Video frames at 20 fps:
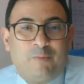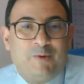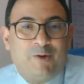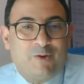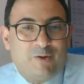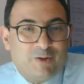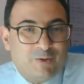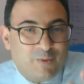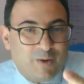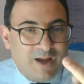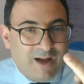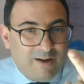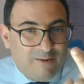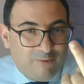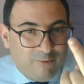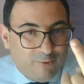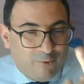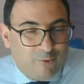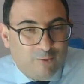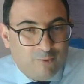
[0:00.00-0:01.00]
because we
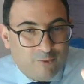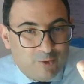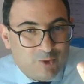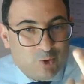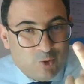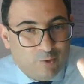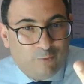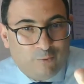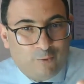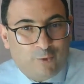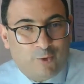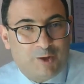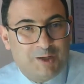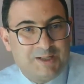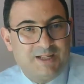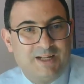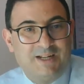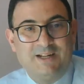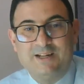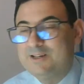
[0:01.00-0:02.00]
have two
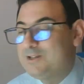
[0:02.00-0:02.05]
4s.